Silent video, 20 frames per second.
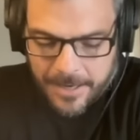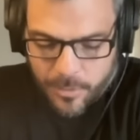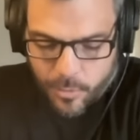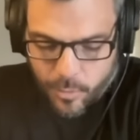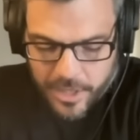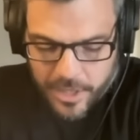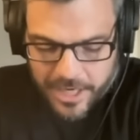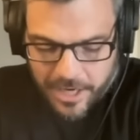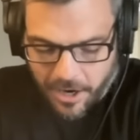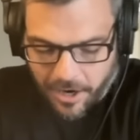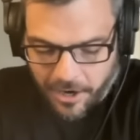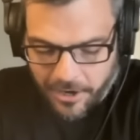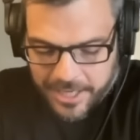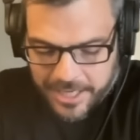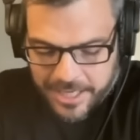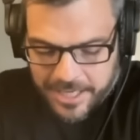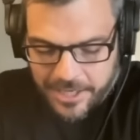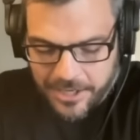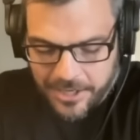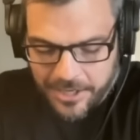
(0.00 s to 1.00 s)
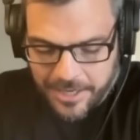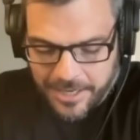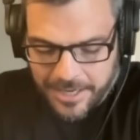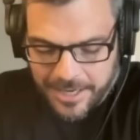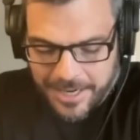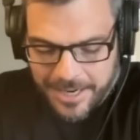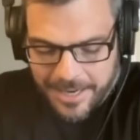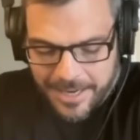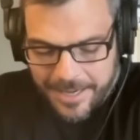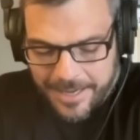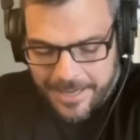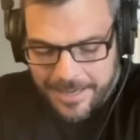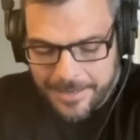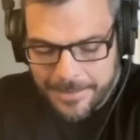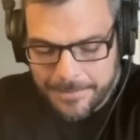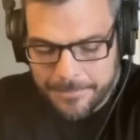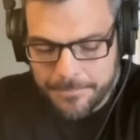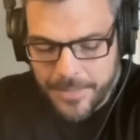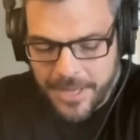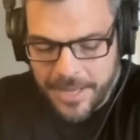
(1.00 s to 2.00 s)
We are here.
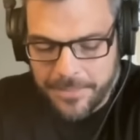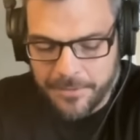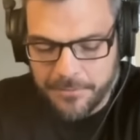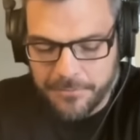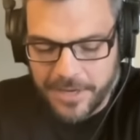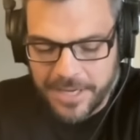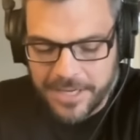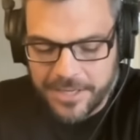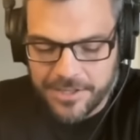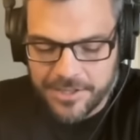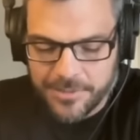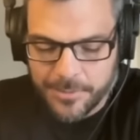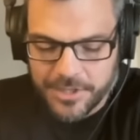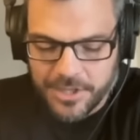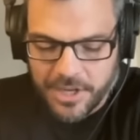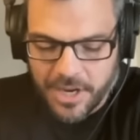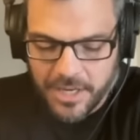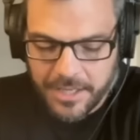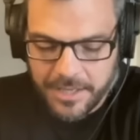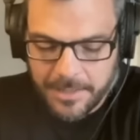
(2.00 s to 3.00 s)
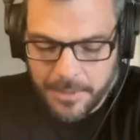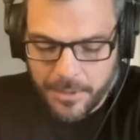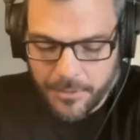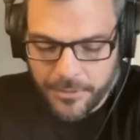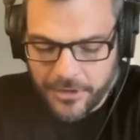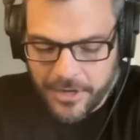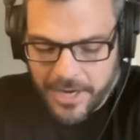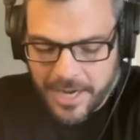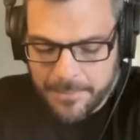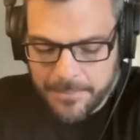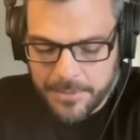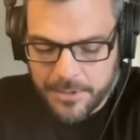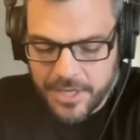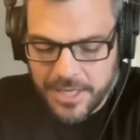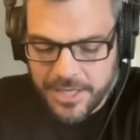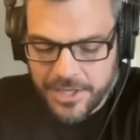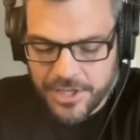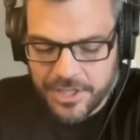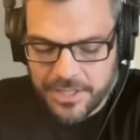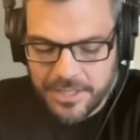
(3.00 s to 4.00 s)
And the fighters were talking about their
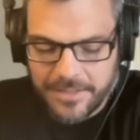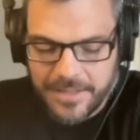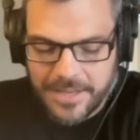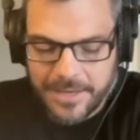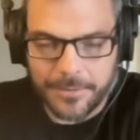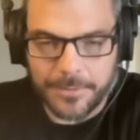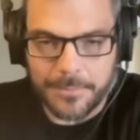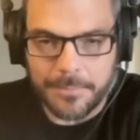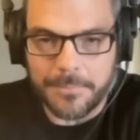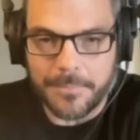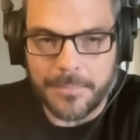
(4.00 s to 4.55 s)
ammunition, and they were